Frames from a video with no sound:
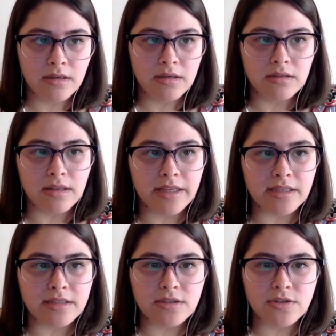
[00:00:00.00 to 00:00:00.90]

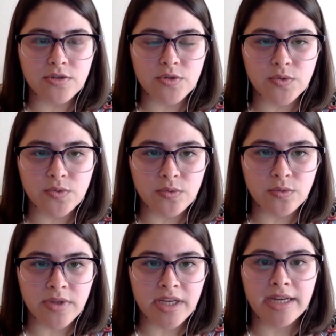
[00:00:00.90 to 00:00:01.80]
linked
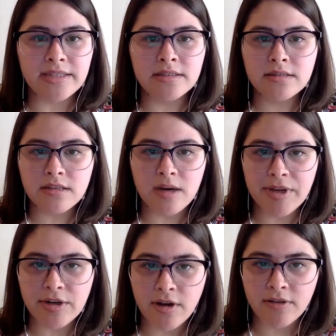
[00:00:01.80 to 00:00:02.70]
to the ice
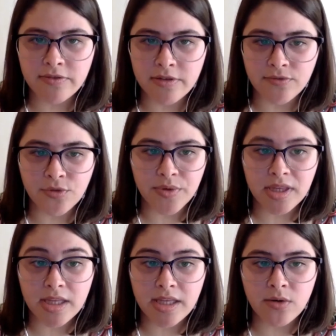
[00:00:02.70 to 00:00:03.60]
coming off of
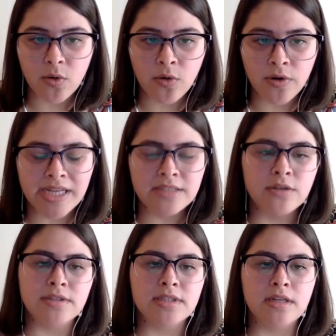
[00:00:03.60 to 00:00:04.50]
Greenland or
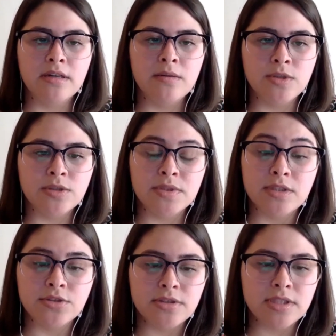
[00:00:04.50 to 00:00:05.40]
Antarctica, which was
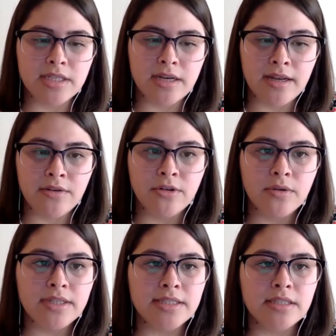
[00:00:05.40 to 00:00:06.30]
interesting. I had no
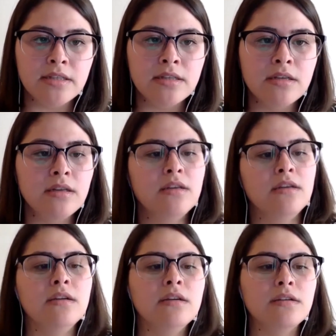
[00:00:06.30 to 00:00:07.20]
idea
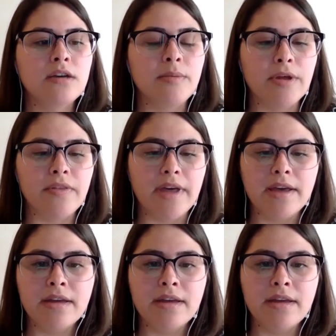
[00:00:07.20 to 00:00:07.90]
about that.